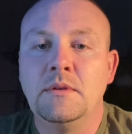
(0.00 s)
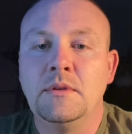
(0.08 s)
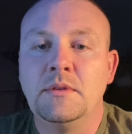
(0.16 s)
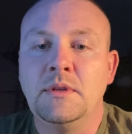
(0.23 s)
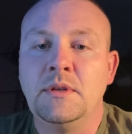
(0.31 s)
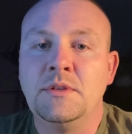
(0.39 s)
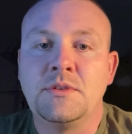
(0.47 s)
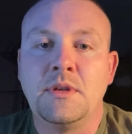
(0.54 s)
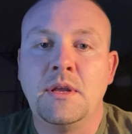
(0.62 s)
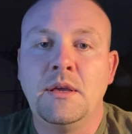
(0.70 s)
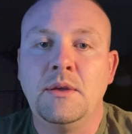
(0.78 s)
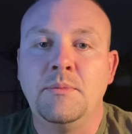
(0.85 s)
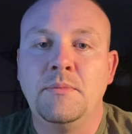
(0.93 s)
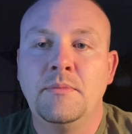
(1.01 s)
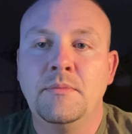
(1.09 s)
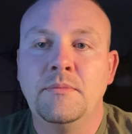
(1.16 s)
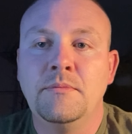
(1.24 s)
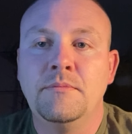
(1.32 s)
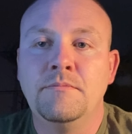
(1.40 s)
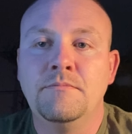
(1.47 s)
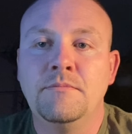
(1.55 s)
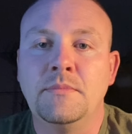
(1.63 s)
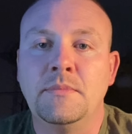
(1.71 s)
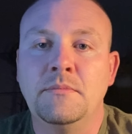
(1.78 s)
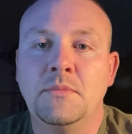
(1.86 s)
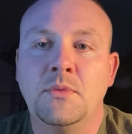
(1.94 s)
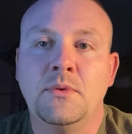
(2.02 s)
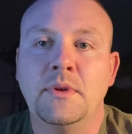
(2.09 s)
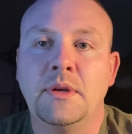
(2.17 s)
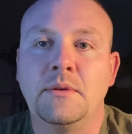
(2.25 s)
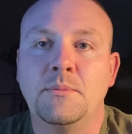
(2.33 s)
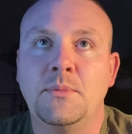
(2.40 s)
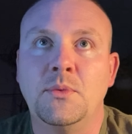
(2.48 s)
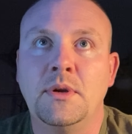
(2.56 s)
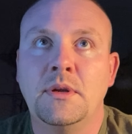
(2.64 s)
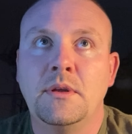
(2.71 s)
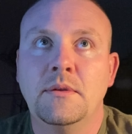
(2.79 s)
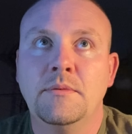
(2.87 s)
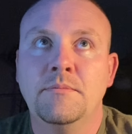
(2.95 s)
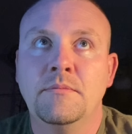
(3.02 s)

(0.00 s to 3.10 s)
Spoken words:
and then his name, or like Rick.